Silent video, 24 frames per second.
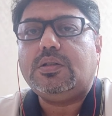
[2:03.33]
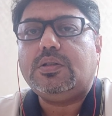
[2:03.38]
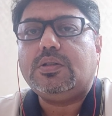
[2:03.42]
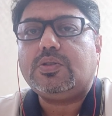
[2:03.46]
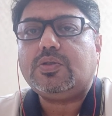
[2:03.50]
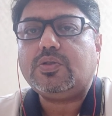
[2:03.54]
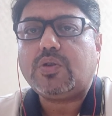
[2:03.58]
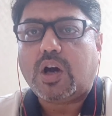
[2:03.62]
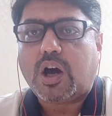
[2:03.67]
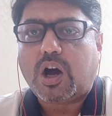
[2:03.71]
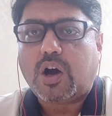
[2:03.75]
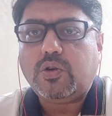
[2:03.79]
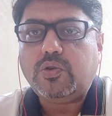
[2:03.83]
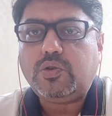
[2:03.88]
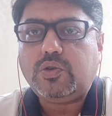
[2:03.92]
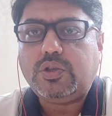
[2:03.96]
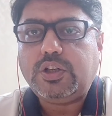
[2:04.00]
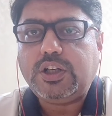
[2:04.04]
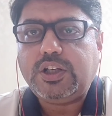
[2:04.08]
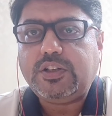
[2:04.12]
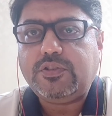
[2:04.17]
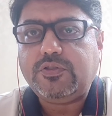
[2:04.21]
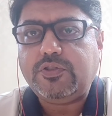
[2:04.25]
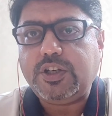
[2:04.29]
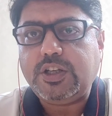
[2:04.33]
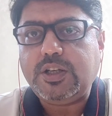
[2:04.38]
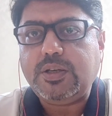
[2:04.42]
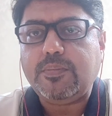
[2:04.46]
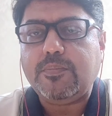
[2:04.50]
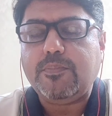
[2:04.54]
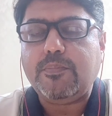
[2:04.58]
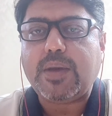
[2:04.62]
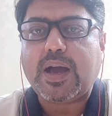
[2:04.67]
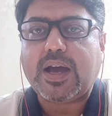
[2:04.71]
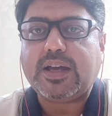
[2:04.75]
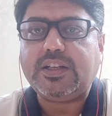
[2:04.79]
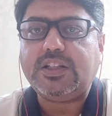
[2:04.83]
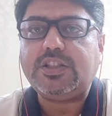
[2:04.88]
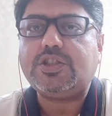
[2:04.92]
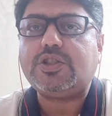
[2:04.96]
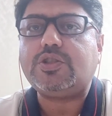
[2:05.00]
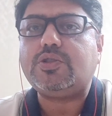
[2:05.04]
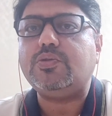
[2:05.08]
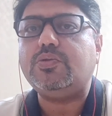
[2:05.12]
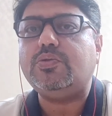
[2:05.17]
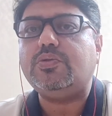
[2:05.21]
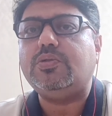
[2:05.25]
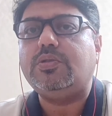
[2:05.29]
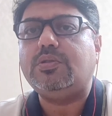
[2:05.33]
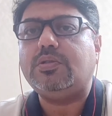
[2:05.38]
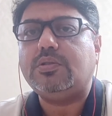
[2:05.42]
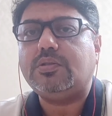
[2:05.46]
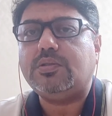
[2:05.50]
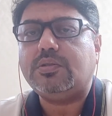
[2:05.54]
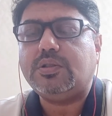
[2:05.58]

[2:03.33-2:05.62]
So how did we manage to